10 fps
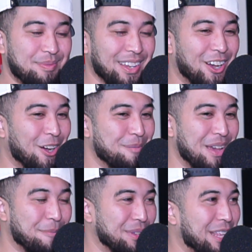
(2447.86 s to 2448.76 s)

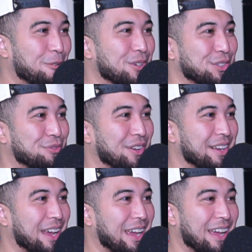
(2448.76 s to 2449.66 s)
man, but that was a fun
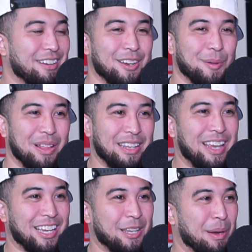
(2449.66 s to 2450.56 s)
night. I ended up like
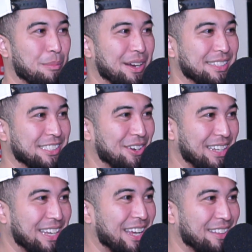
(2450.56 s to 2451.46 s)
yakking my brains out
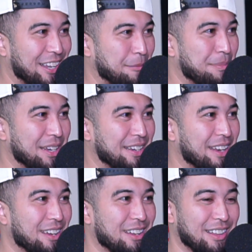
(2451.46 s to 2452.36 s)
again like
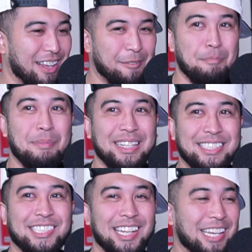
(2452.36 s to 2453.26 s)

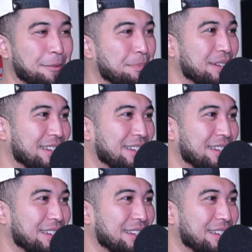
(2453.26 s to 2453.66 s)
mid-sleep.